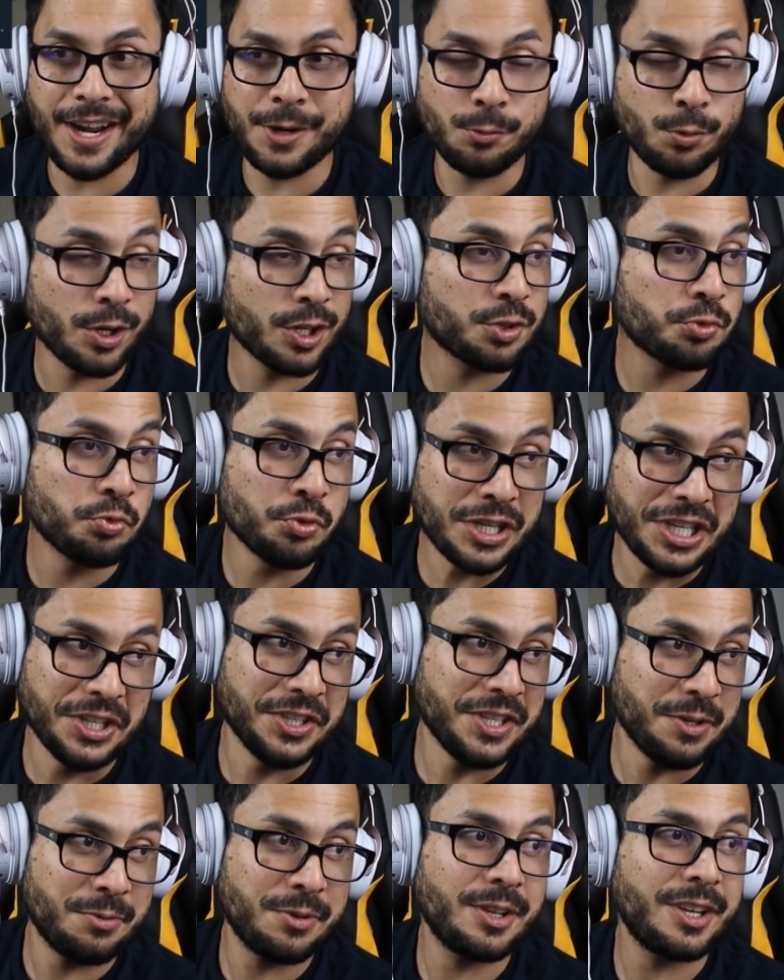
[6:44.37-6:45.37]
work
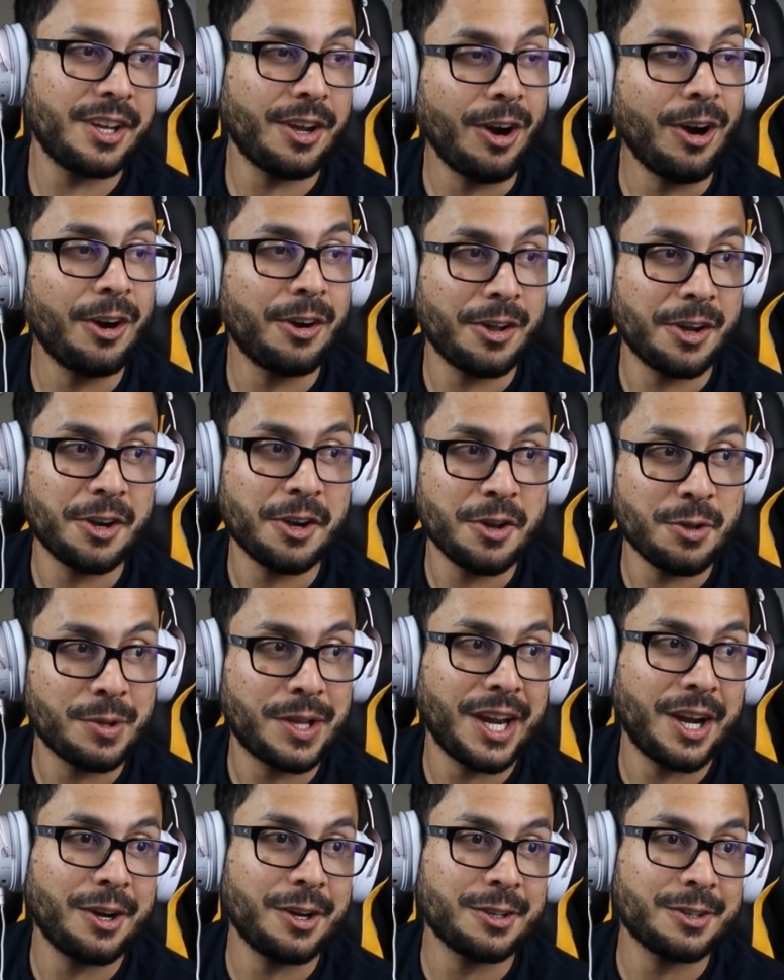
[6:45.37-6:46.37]
really, really hard on a new
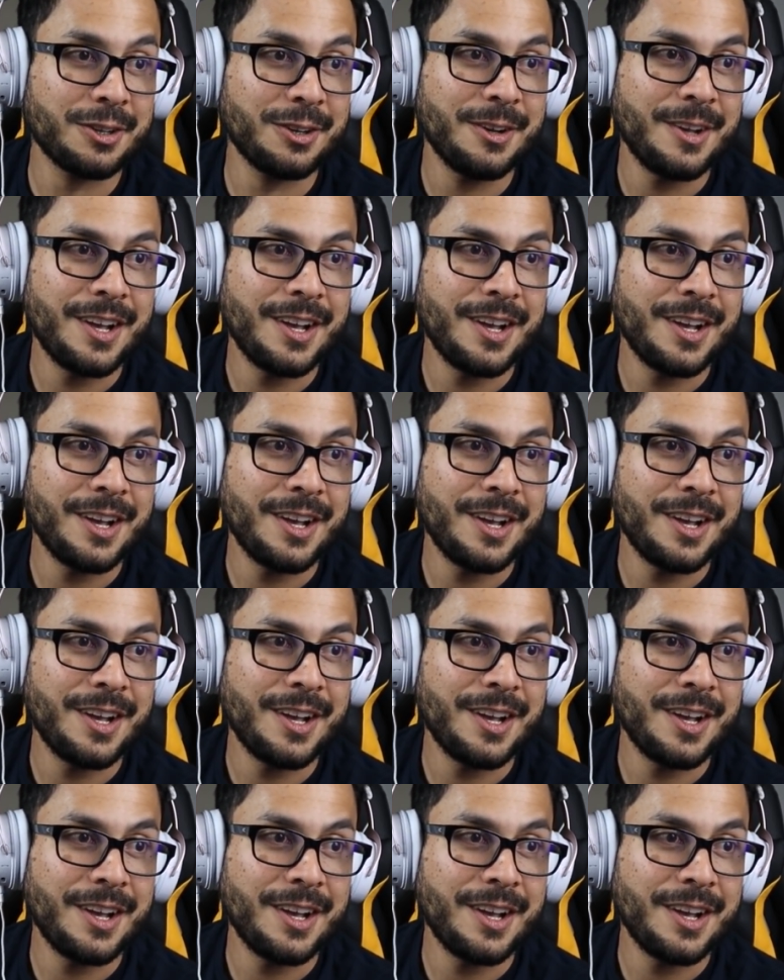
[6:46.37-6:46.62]
character.